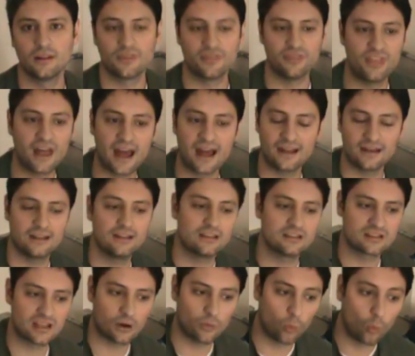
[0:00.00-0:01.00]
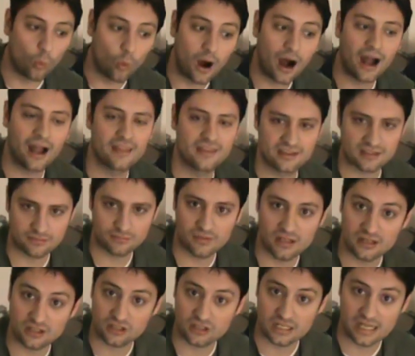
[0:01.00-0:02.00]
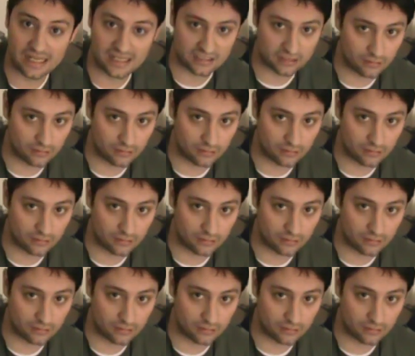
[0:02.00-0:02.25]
That is why this ministry has